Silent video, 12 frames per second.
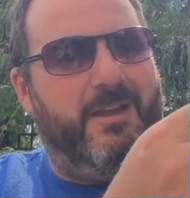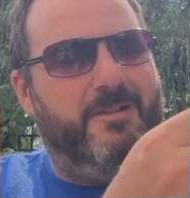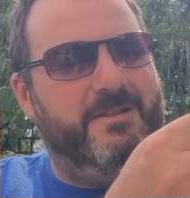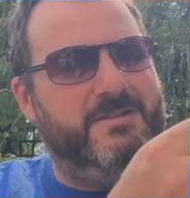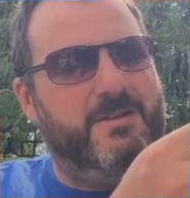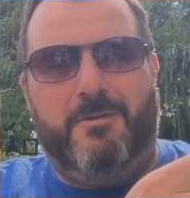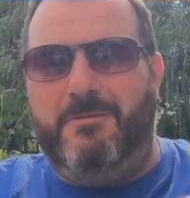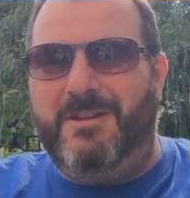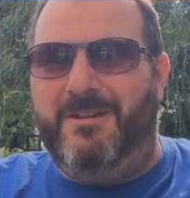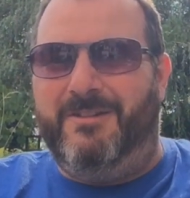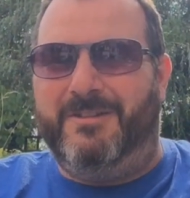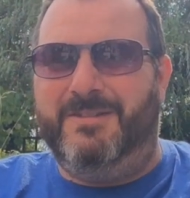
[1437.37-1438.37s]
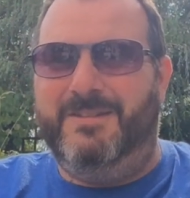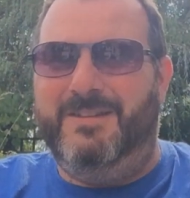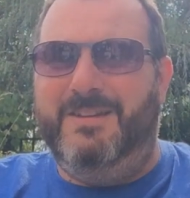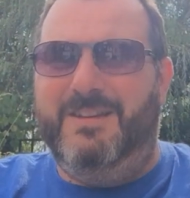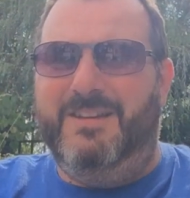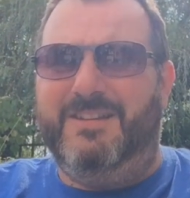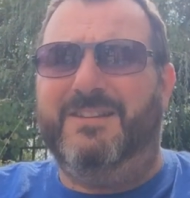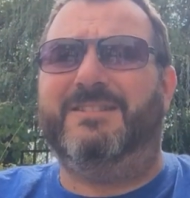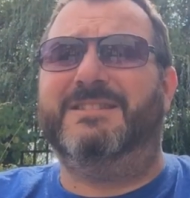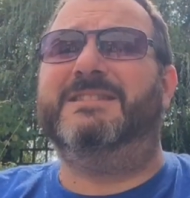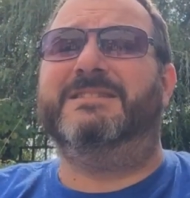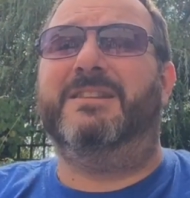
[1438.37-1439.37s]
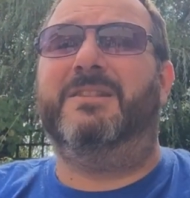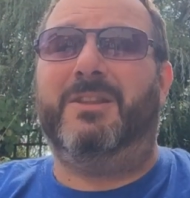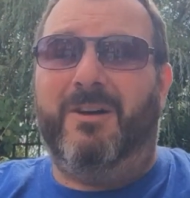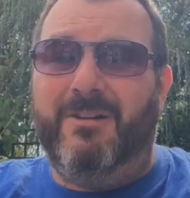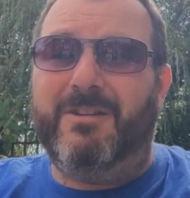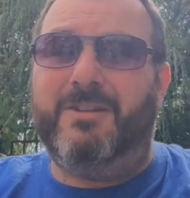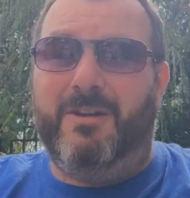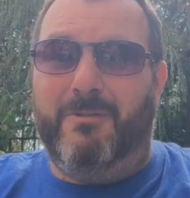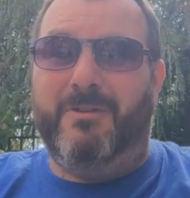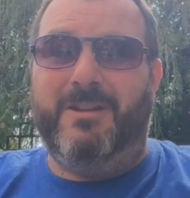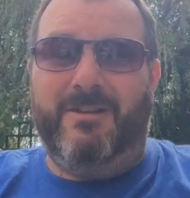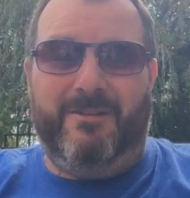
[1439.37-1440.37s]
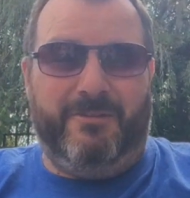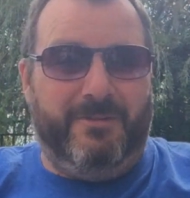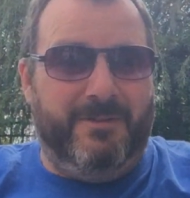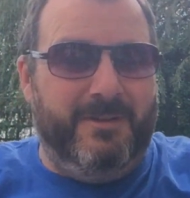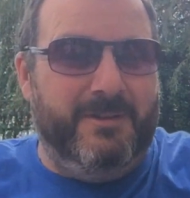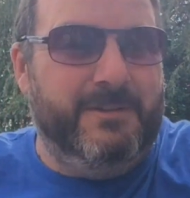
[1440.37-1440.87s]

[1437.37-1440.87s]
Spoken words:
hell is going on, because there's a lot going on.